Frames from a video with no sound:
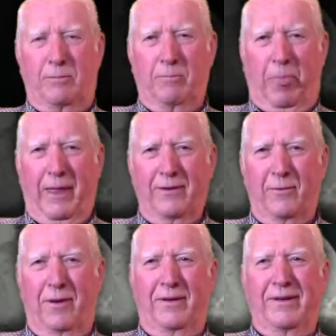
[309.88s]
them.
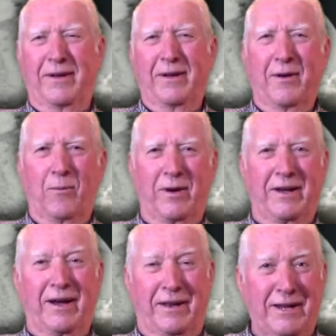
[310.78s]
Well, we
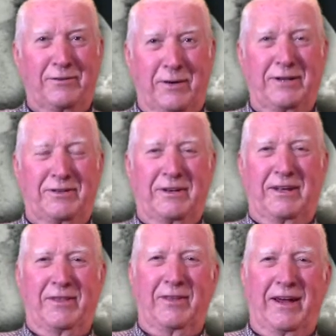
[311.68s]
got interested
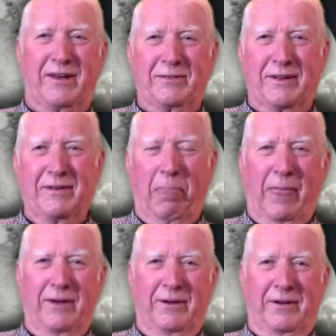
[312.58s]
in that
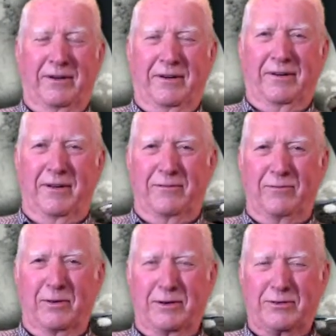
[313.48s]

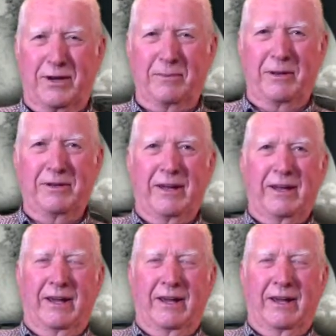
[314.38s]
for his sermon.